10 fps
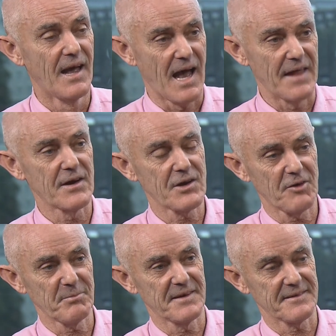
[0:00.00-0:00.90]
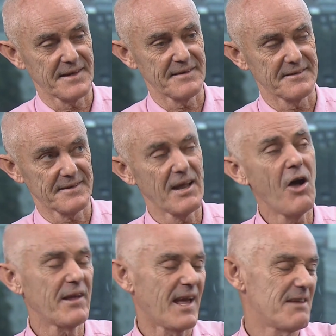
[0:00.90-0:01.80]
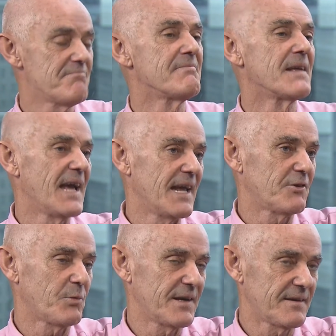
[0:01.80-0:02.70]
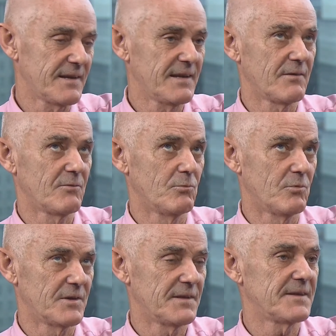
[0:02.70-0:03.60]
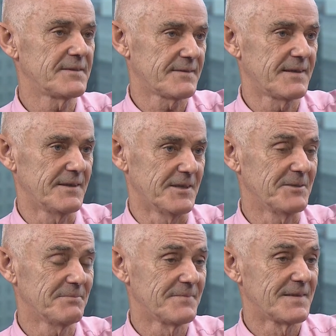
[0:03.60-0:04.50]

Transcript: And our government is saying, okay, in 31 years' time,